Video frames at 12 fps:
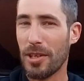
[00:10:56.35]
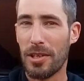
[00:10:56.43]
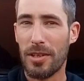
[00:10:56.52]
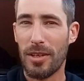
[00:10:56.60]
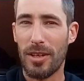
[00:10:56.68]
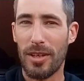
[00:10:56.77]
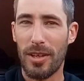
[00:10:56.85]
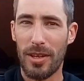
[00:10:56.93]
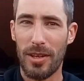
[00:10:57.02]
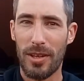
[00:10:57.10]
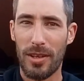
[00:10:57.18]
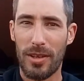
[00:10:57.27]

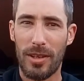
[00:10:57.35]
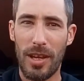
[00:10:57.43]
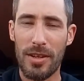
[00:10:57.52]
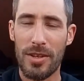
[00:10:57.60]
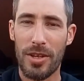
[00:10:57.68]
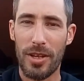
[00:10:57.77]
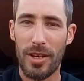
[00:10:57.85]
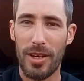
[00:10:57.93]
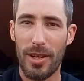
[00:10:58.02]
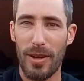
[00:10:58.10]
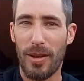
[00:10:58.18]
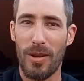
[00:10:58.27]
that tench
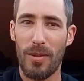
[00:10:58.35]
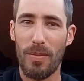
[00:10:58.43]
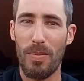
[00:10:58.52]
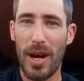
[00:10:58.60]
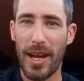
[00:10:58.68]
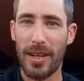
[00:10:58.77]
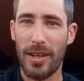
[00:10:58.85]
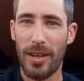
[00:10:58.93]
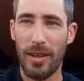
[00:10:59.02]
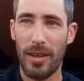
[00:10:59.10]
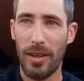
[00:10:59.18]
bite,